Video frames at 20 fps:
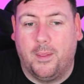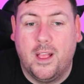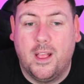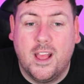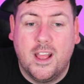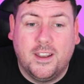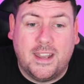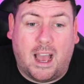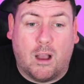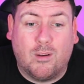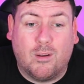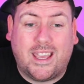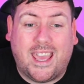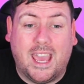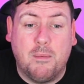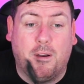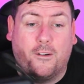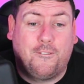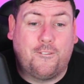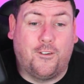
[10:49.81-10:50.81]
Now,
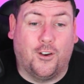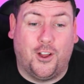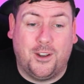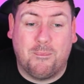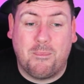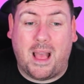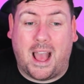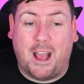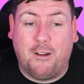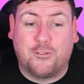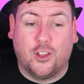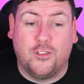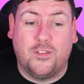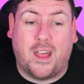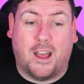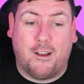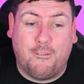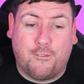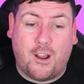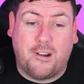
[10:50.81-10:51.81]
Kimafun have done that
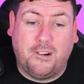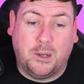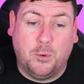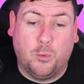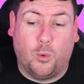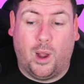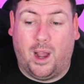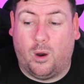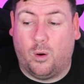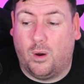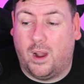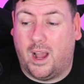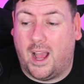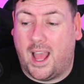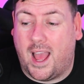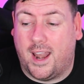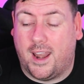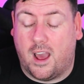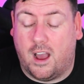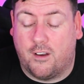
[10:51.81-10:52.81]
very well, and
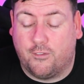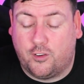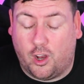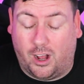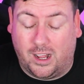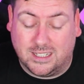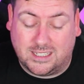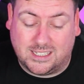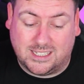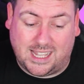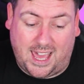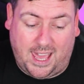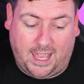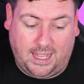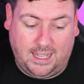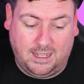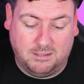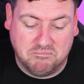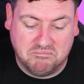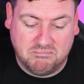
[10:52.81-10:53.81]
I've got to say,
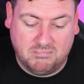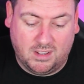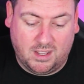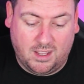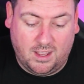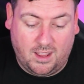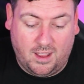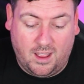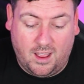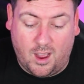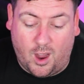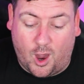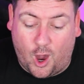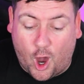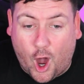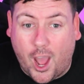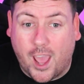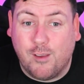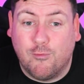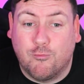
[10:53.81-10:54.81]
I
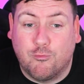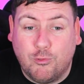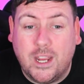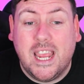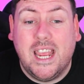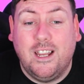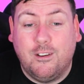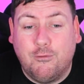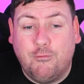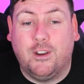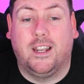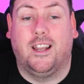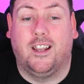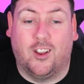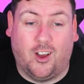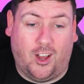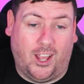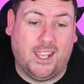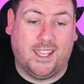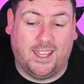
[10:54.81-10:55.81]
really, really
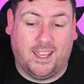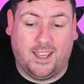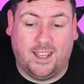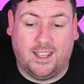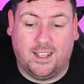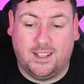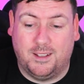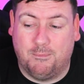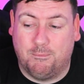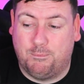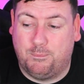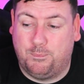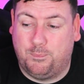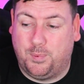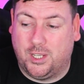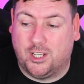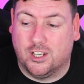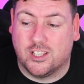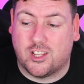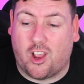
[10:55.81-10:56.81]
like it,
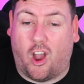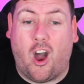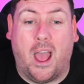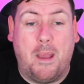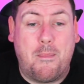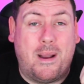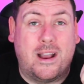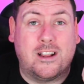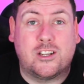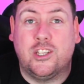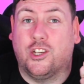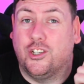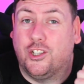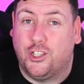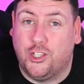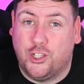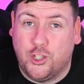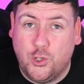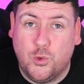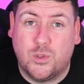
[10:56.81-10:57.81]
because I am actually going to
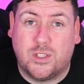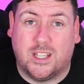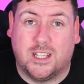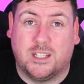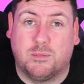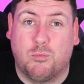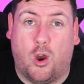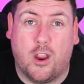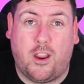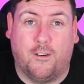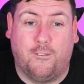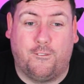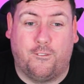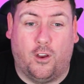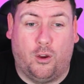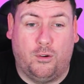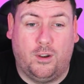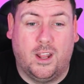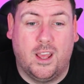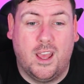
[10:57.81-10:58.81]
use this microphone.